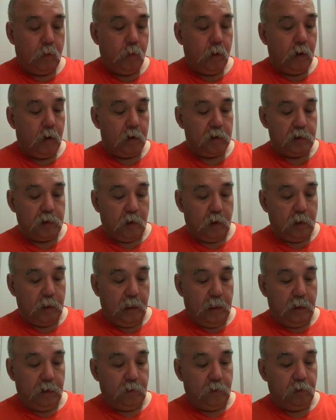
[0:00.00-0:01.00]
are still
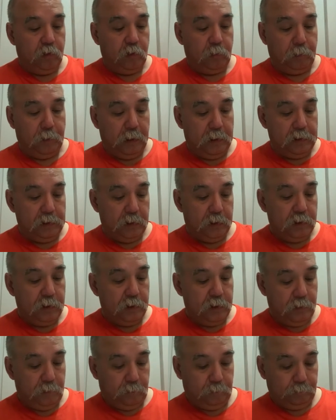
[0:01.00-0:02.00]
getting through the pieces.